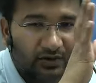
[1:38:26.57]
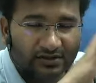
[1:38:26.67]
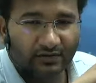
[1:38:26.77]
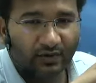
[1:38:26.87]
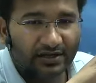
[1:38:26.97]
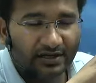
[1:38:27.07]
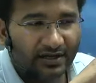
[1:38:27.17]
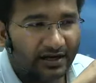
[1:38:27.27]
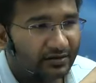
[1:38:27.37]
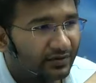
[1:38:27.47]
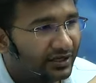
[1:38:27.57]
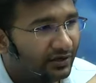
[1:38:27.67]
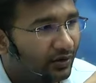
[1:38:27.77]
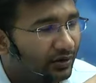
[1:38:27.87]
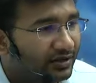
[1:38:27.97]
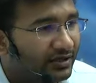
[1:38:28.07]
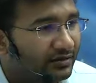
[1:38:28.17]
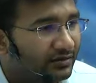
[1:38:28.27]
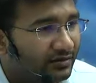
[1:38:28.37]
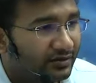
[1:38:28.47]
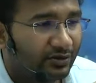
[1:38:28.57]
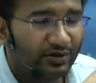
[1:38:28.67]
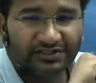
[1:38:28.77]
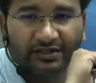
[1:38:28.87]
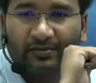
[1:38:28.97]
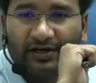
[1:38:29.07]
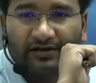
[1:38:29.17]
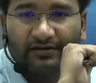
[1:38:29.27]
a volcanic activity on the Eurasian plate.